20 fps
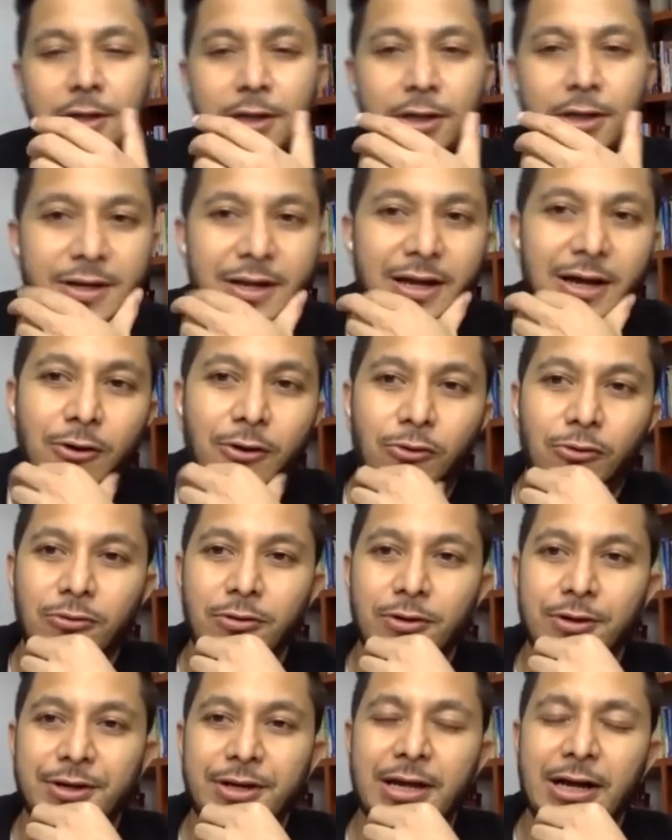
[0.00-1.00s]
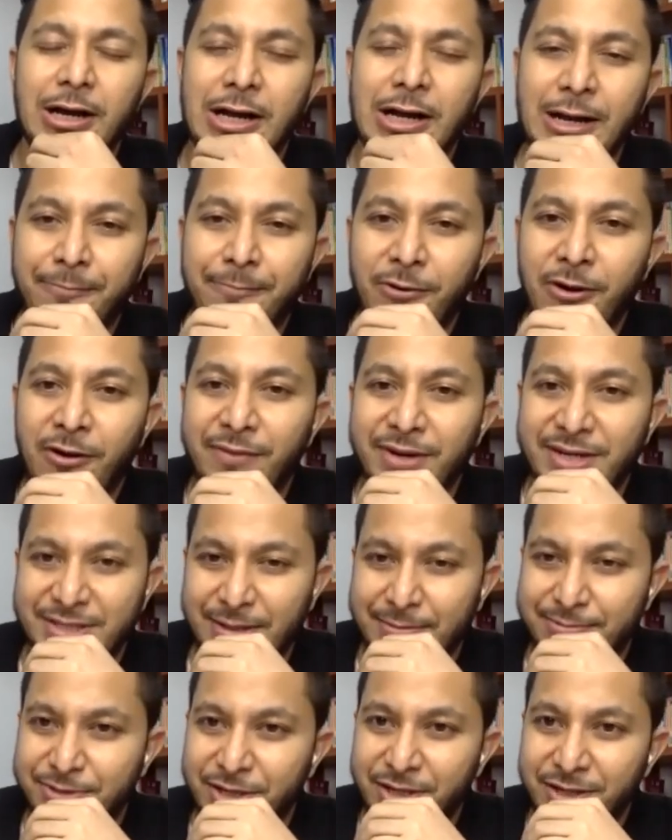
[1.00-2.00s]
Now, there are a couple of
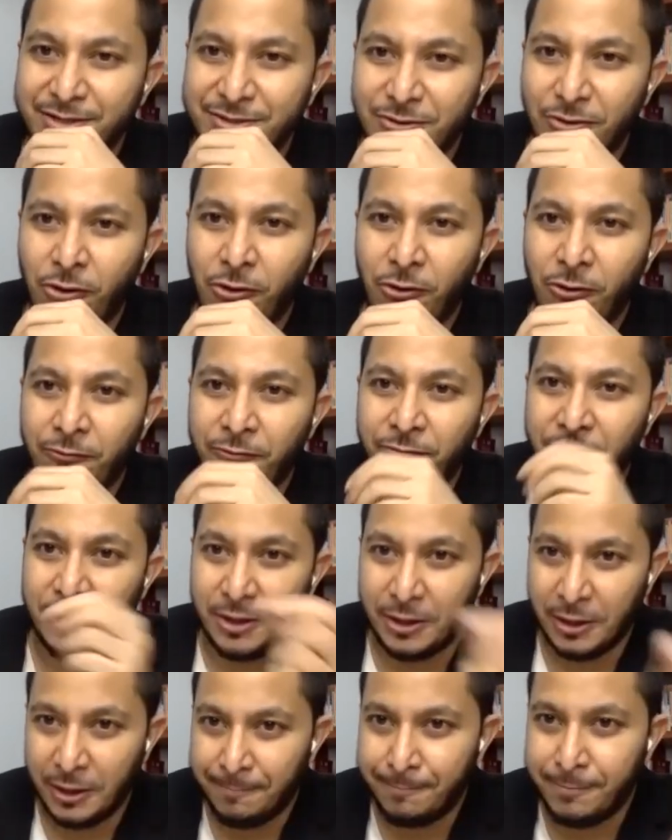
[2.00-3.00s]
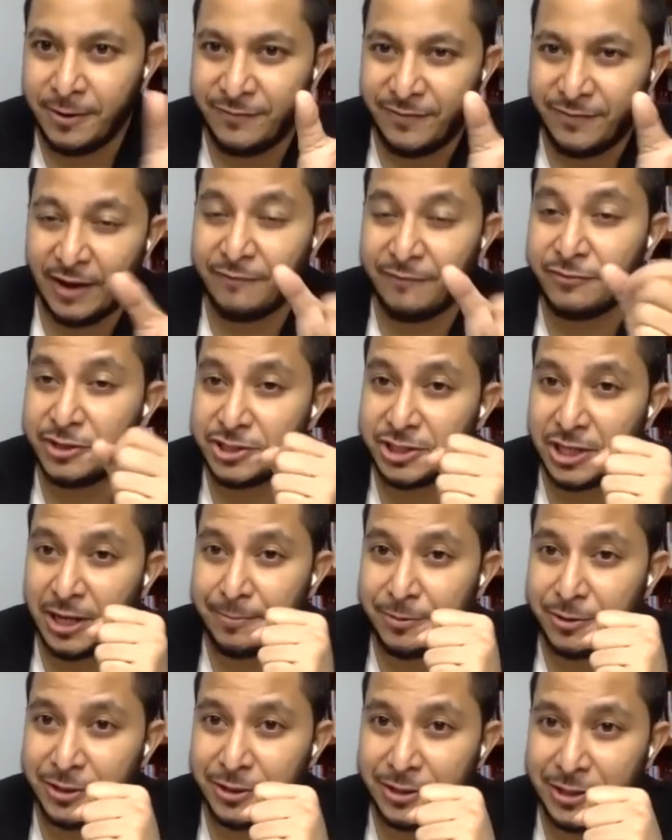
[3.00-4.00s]
exceptions of above average
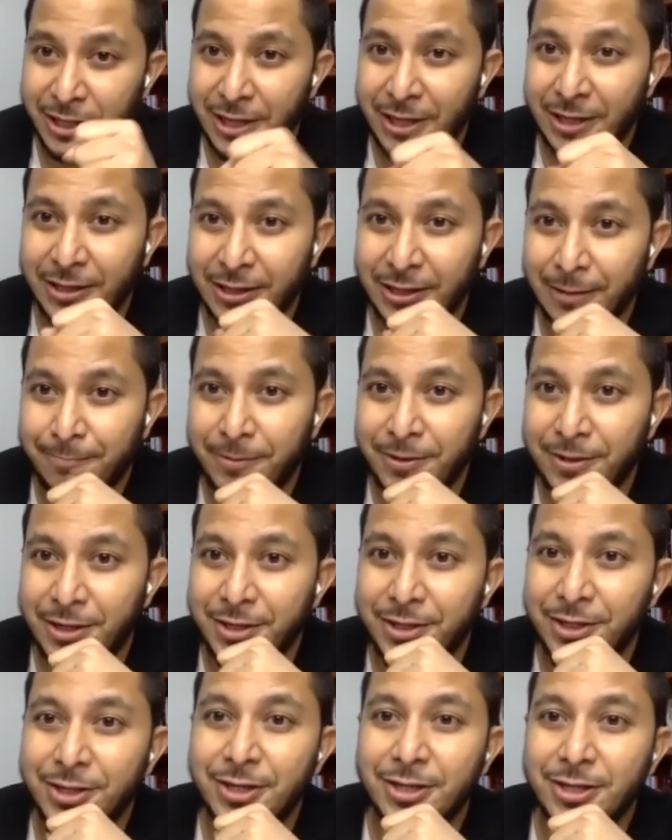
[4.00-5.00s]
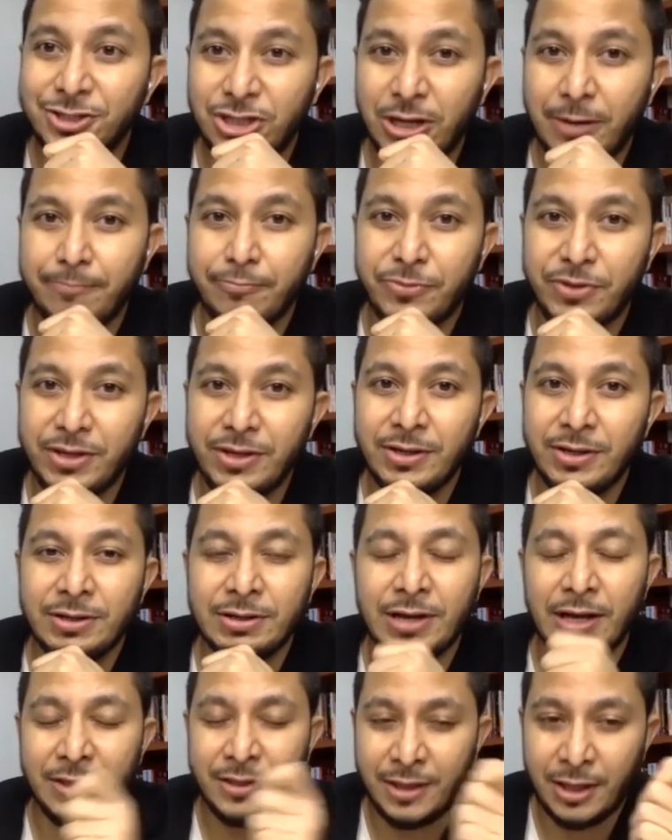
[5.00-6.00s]
capital gain, but they didn't jump tier,
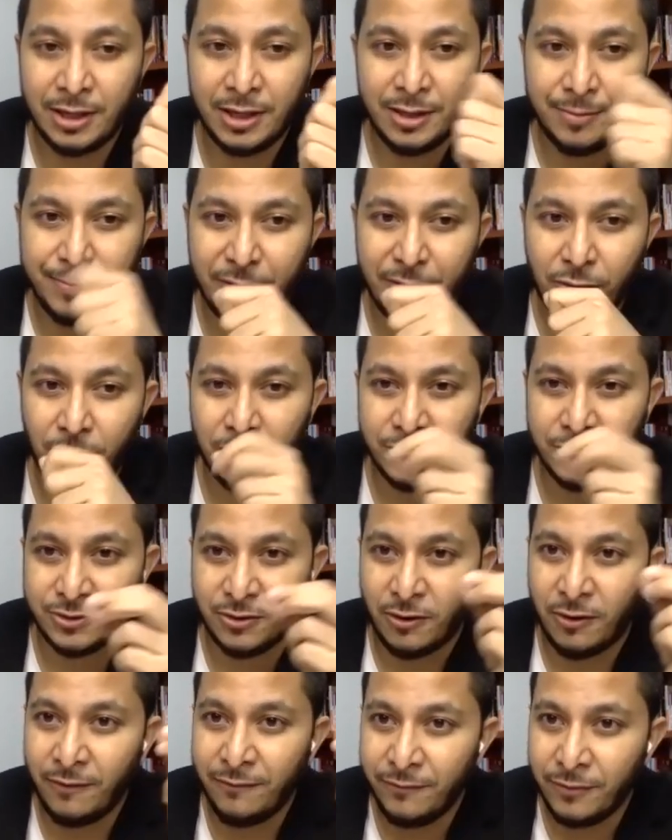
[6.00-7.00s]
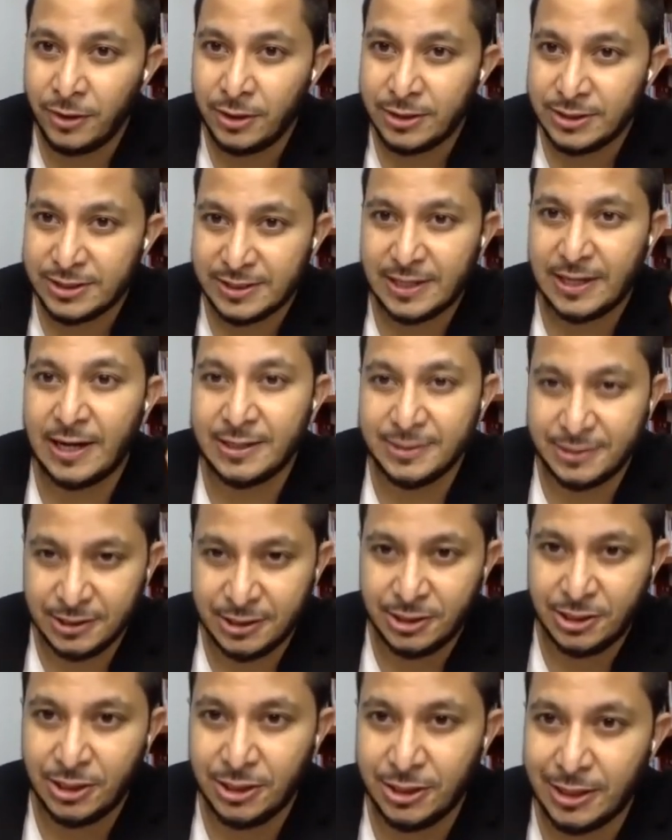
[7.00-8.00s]
and that is because of
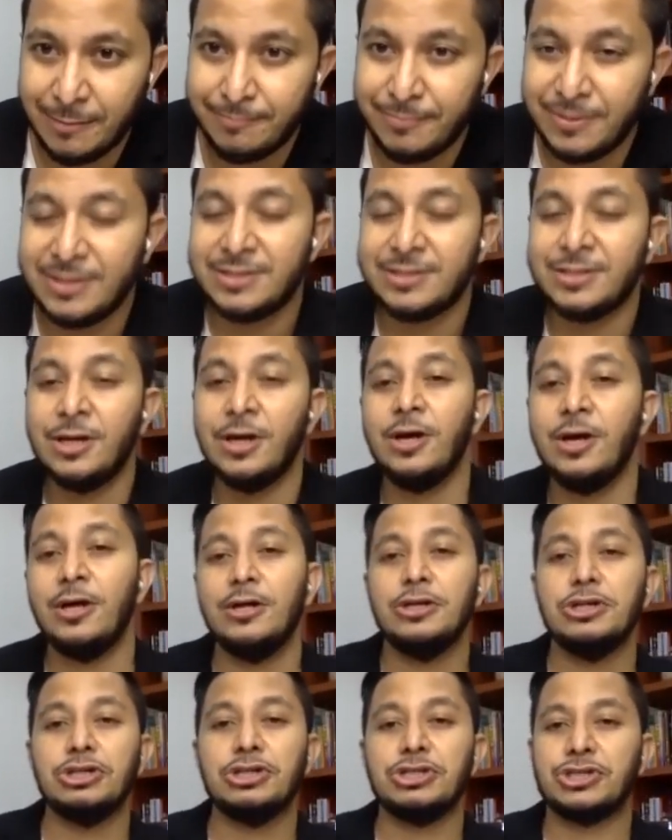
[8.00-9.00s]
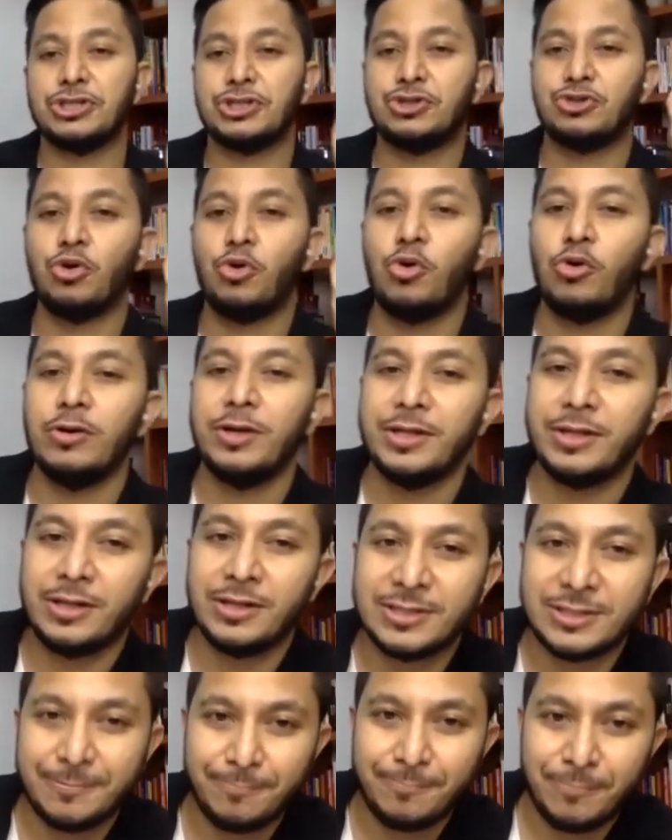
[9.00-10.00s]
scarcity. That means so little
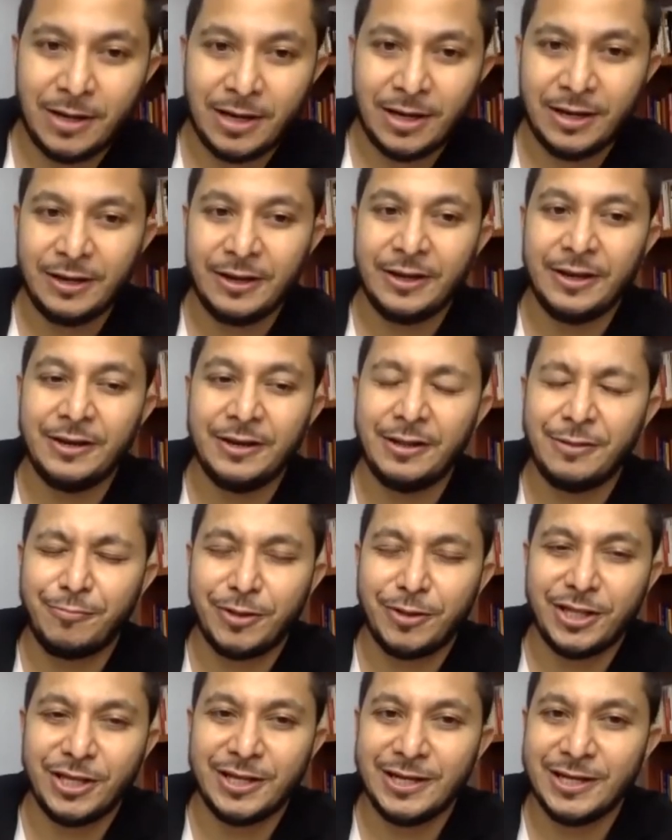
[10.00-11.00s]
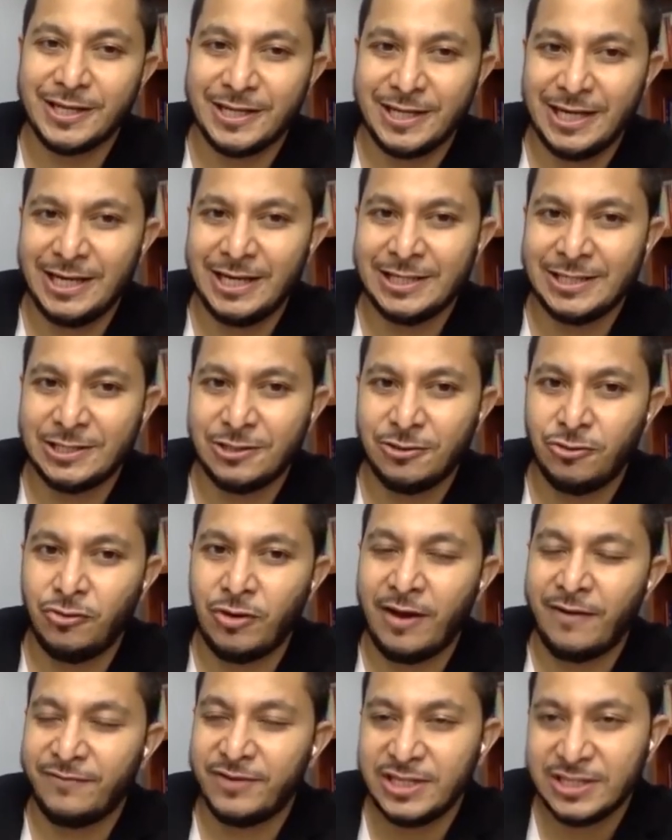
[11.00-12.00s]
supply. In this particular case, you
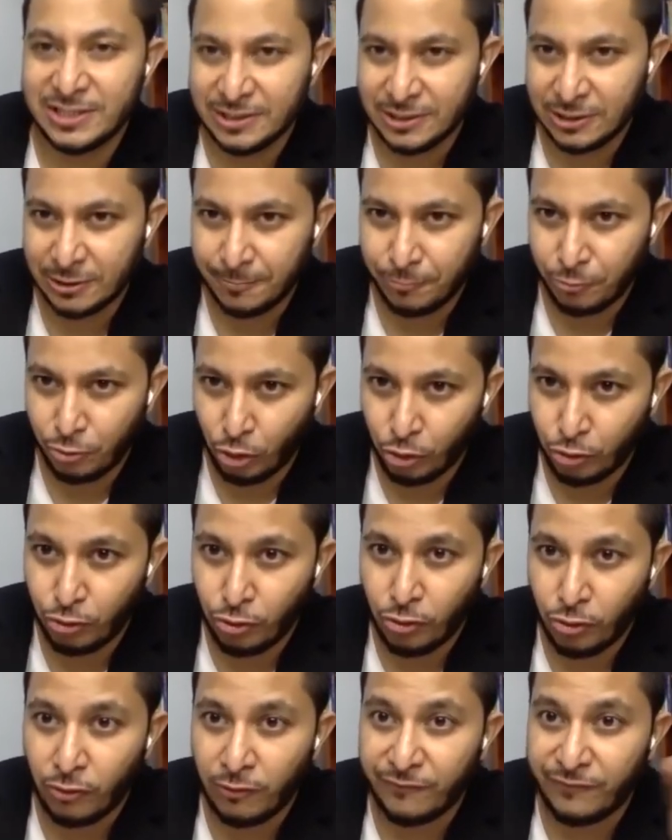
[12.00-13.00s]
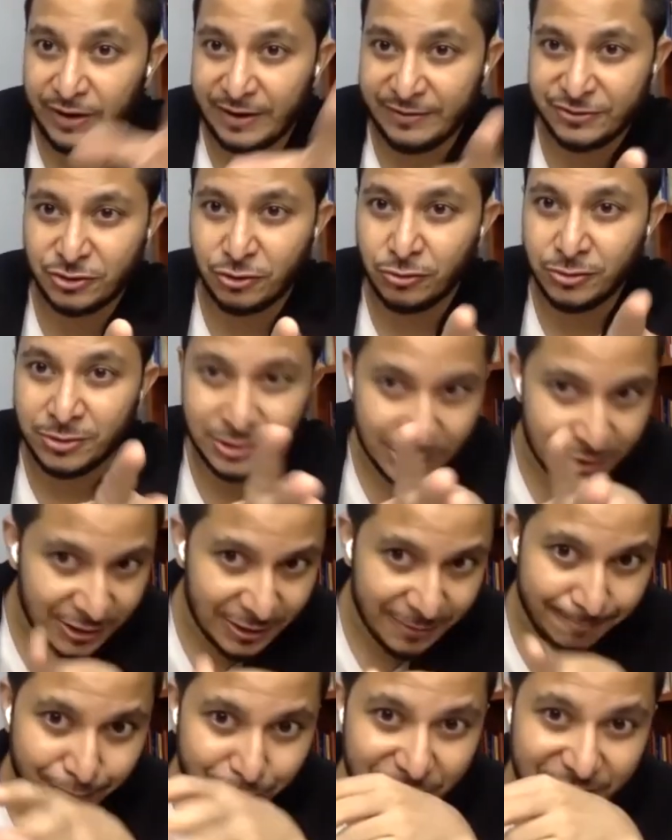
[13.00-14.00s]
have this condo called 5 Stone. This is
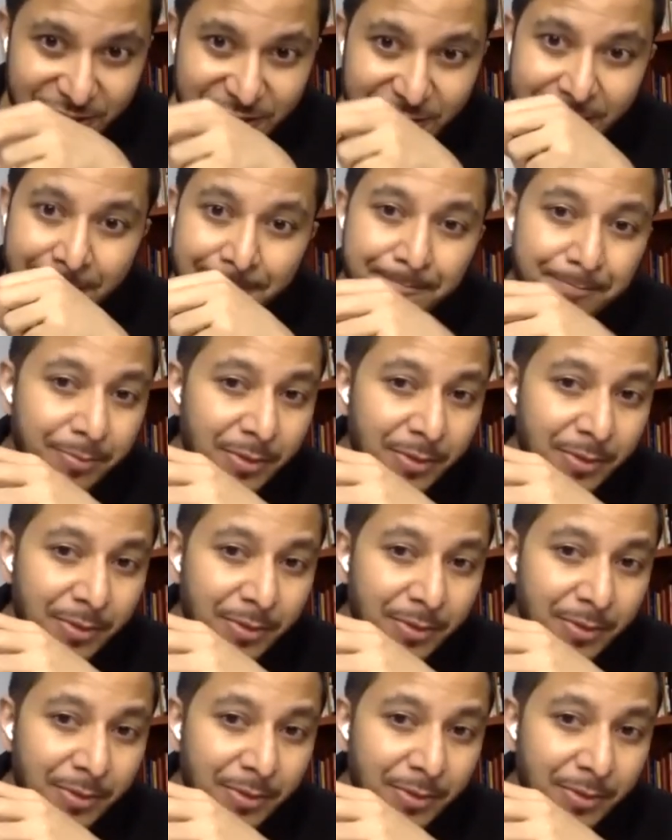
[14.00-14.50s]
in PJ.